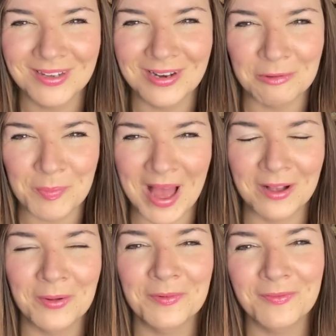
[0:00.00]
I'll be back
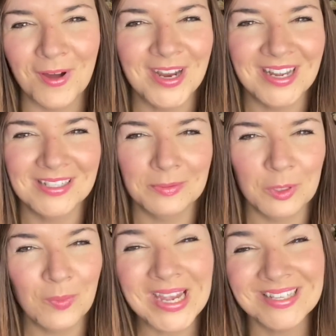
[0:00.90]
on Friday, so in a
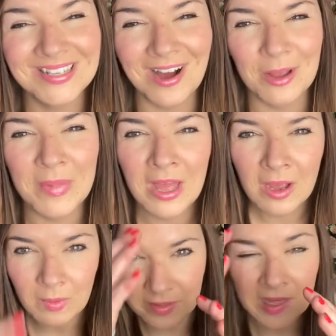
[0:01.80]
week's time
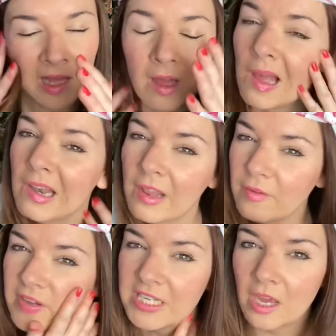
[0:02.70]
with another video.